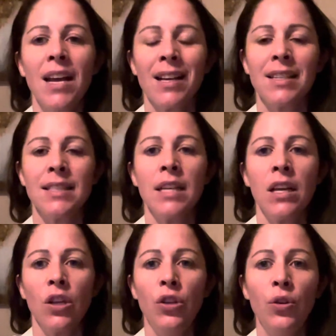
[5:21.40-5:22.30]
Because
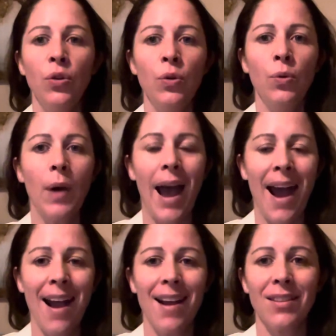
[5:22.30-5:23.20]
you
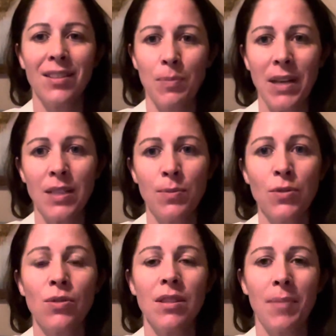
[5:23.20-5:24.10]
are the space
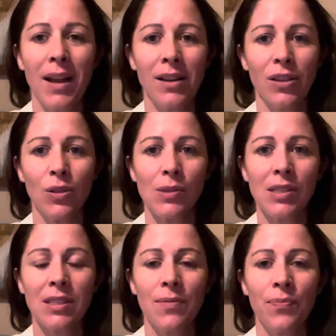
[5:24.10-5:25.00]
between the
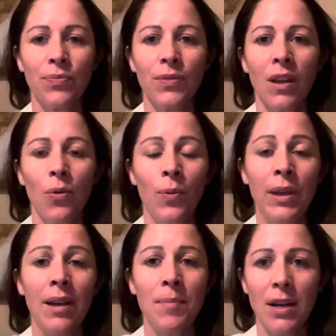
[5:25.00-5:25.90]
molecules.
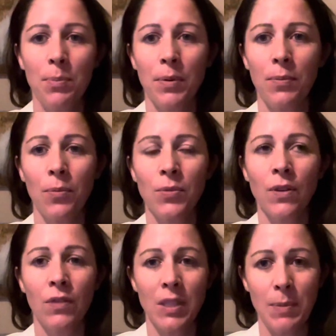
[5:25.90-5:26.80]
We are made up of
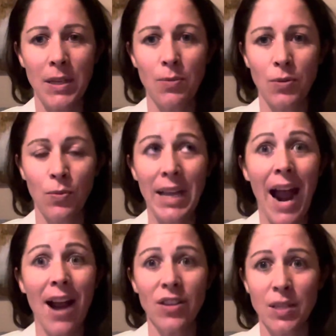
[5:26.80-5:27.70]
the space, but we
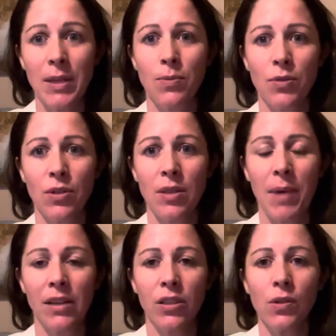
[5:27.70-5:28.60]
are the space between the
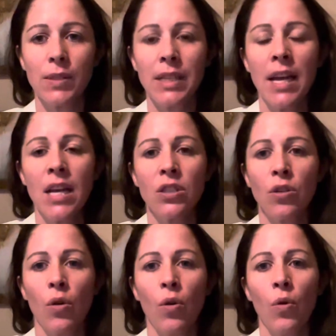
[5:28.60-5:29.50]
molecules.
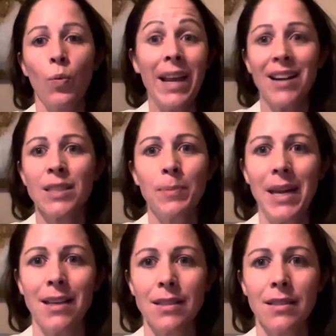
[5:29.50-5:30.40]
So we are
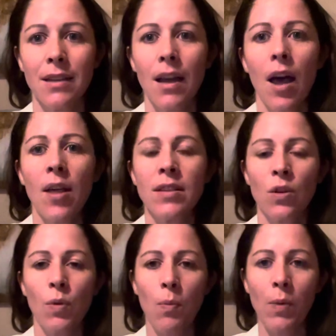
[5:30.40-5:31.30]
space.
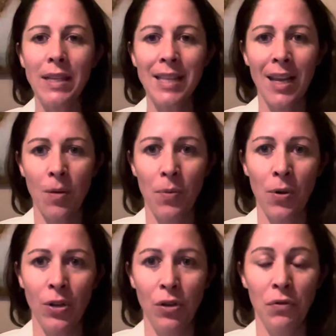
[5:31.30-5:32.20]
So when we take a
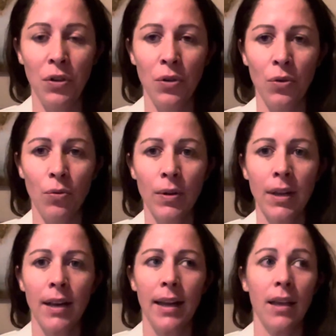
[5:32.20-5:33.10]
point of view,
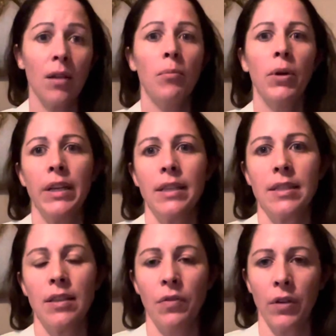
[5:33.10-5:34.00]
like money is
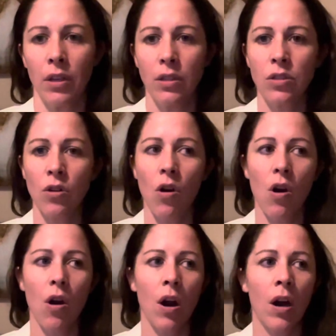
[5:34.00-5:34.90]
difficult
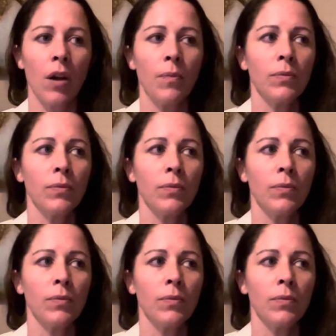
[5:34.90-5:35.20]
or